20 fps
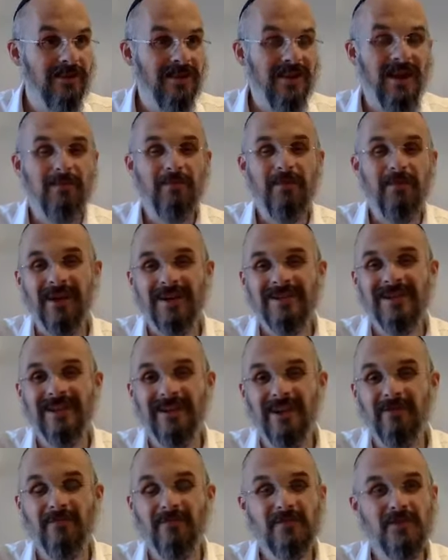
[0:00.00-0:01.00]
And because I
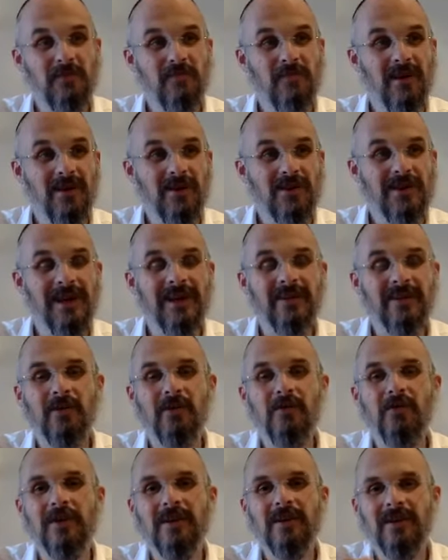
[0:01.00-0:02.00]
love him so much, I don't
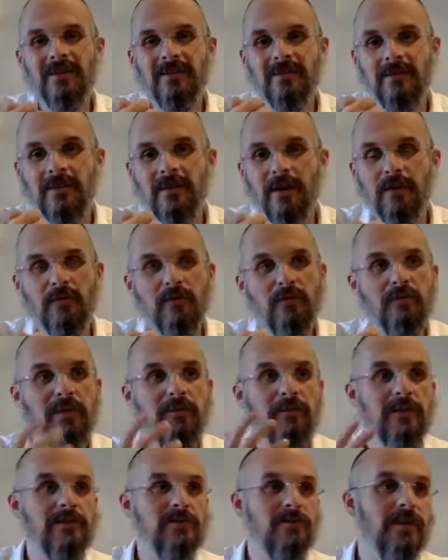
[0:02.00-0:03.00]
want to, God forbid,
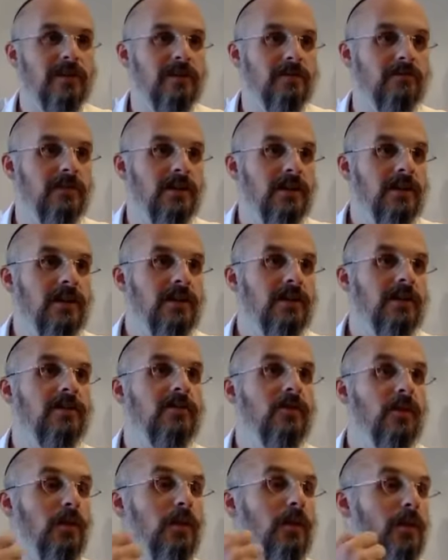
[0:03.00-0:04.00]
betray him. And, you
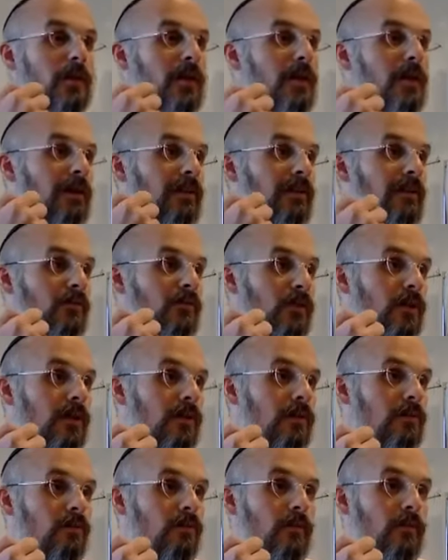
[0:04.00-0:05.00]
know, think about this way.
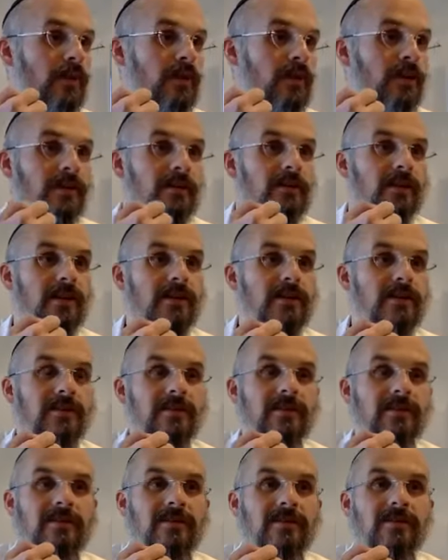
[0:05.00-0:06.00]
Like,
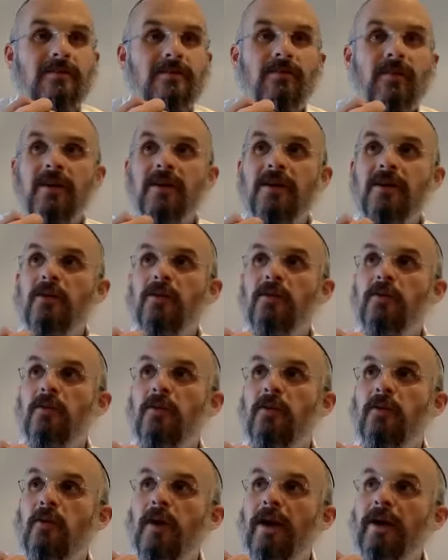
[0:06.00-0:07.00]

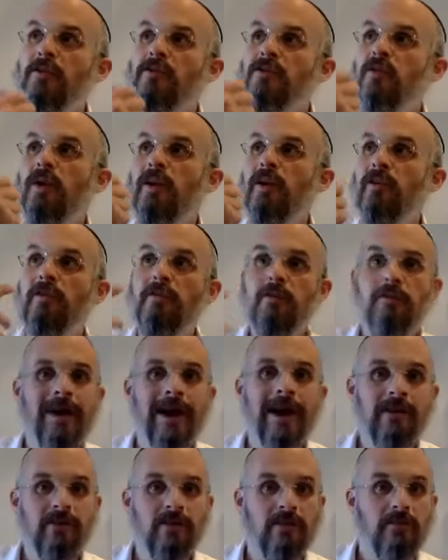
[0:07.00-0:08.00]
why don't you want to do something
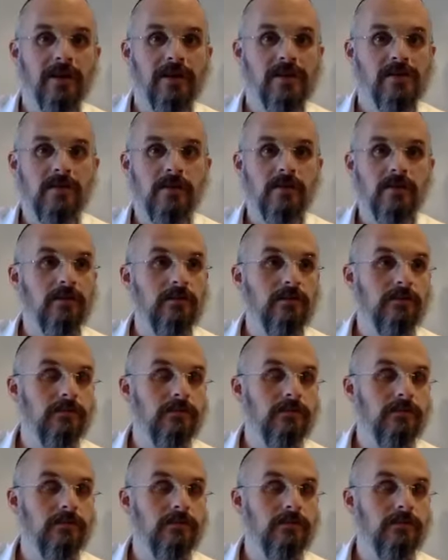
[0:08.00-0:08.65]
bad to your best friend?